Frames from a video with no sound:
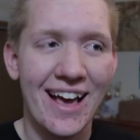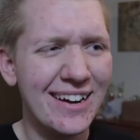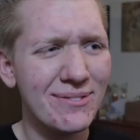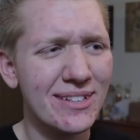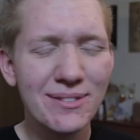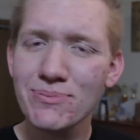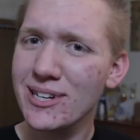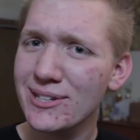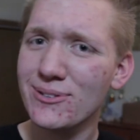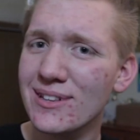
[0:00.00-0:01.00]
And it's
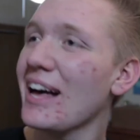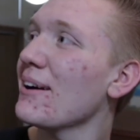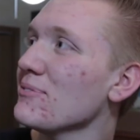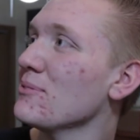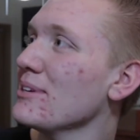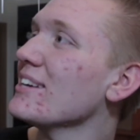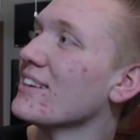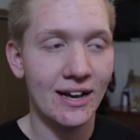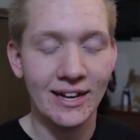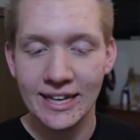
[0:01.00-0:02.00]
pretty cool, I have to admit.
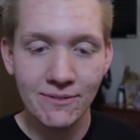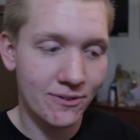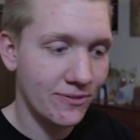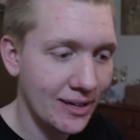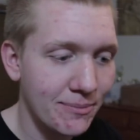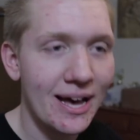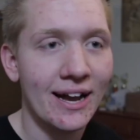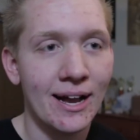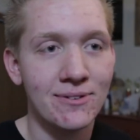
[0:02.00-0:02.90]
I gave her feedback.